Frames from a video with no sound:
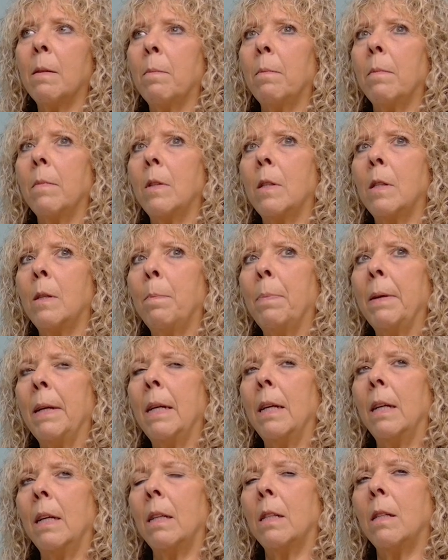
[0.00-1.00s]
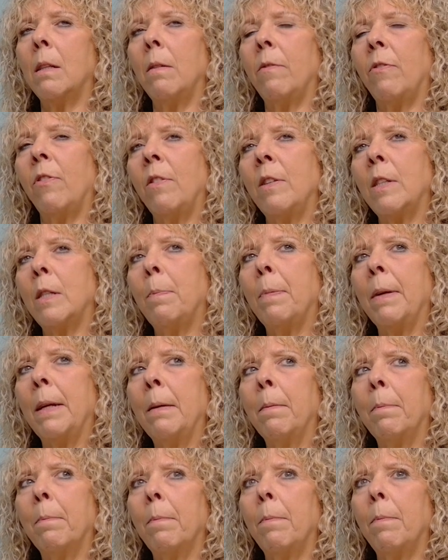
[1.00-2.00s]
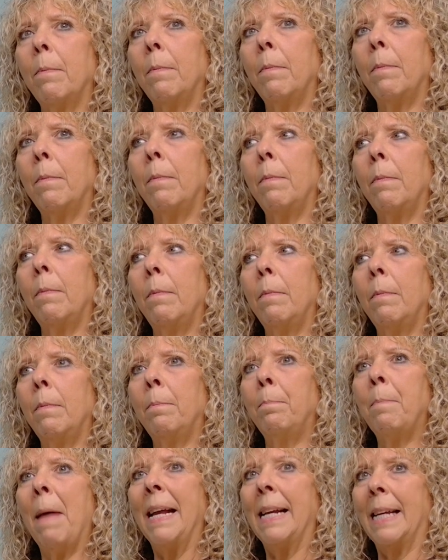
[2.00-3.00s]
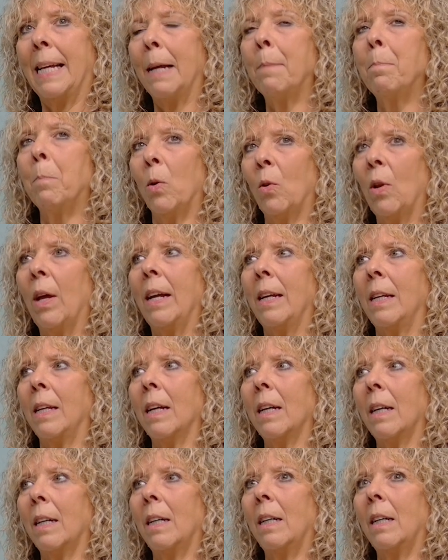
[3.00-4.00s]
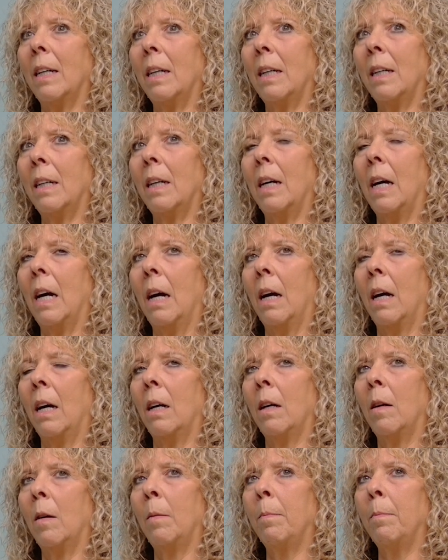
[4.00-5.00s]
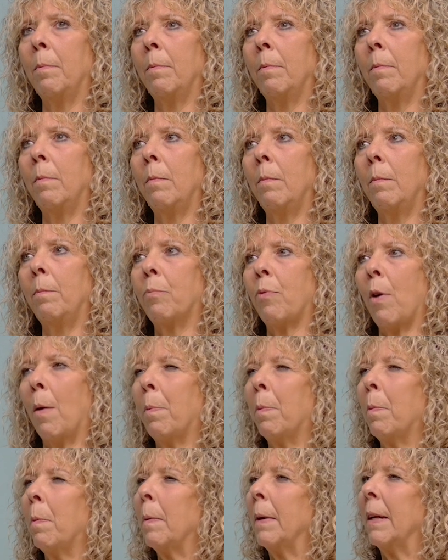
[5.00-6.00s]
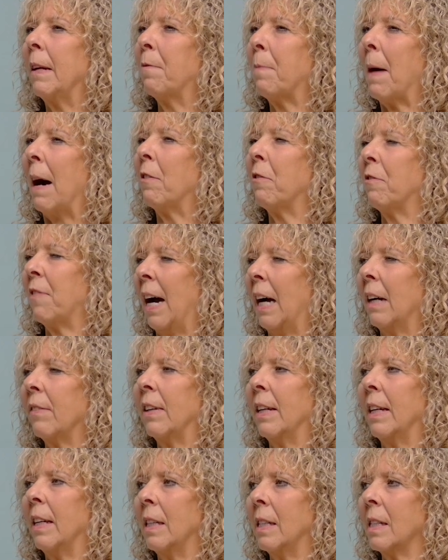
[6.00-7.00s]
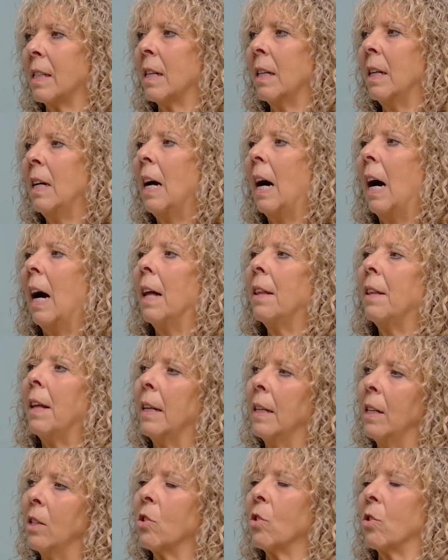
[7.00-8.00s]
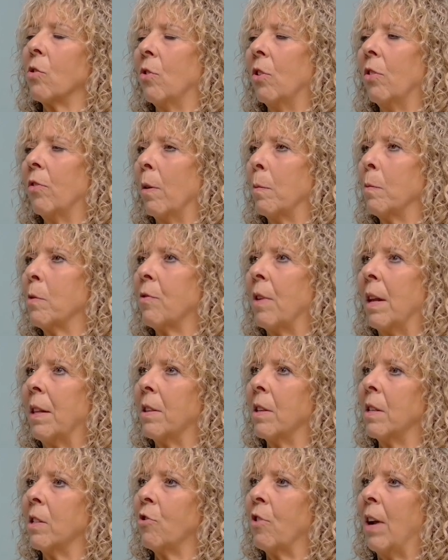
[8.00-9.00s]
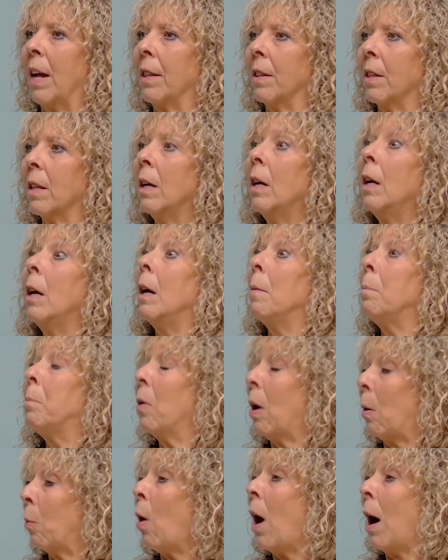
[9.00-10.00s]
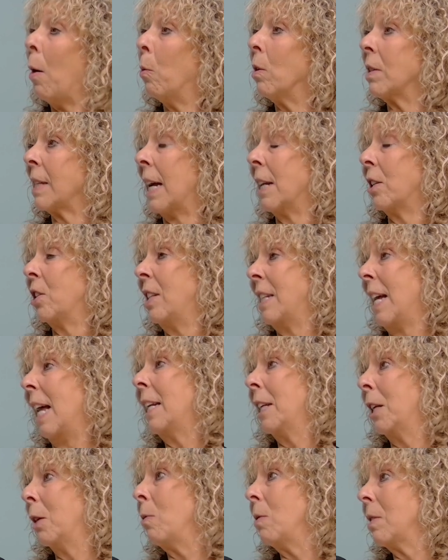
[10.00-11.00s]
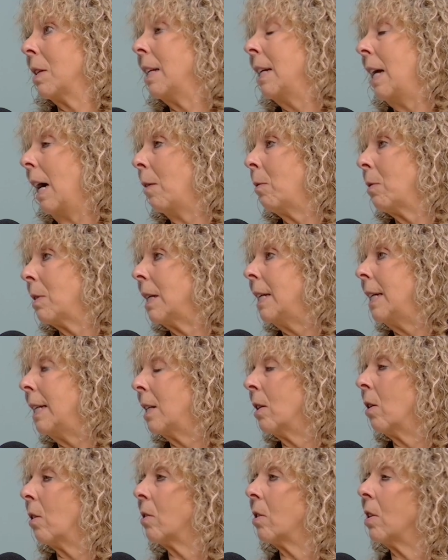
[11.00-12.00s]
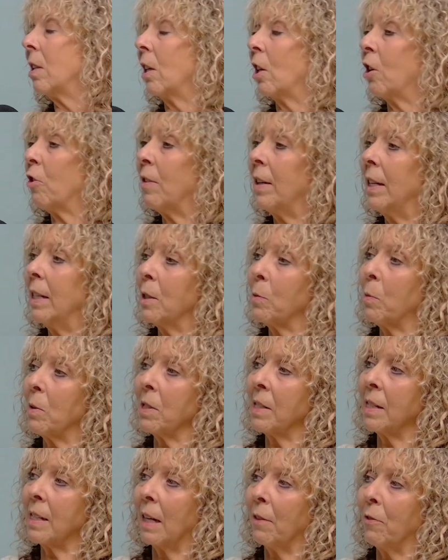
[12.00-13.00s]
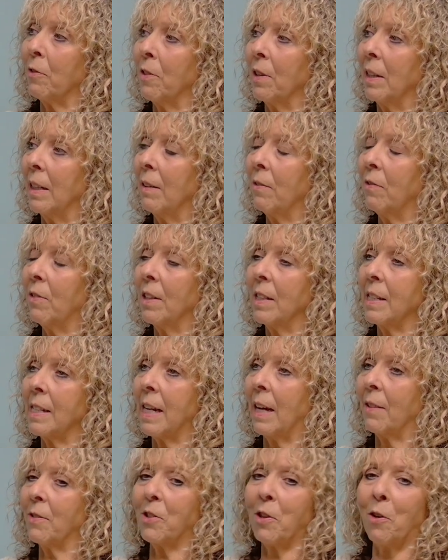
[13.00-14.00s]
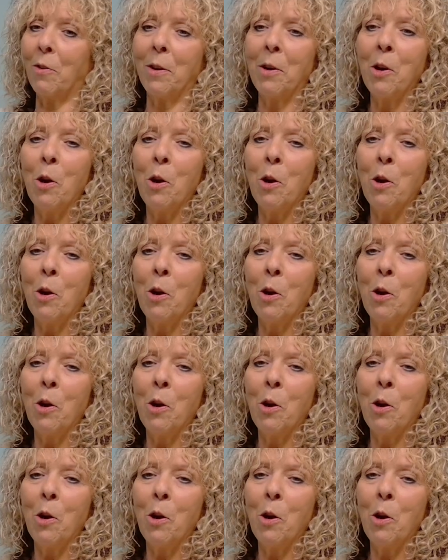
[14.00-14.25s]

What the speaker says: to be making money, probably about 5 years, and then it just grew from strength to strength. But what I was actually telling you was I was leading on to the careers, wasn't I, for the staff? Sorry,